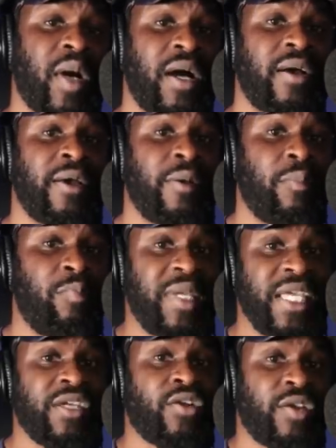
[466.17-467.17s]
But
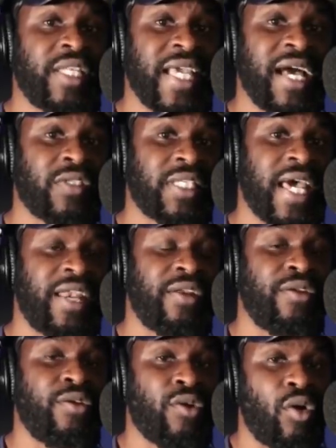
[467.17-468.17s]
being on the outside
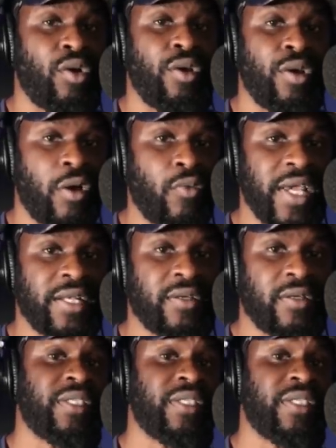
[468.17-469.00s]
and not knowing,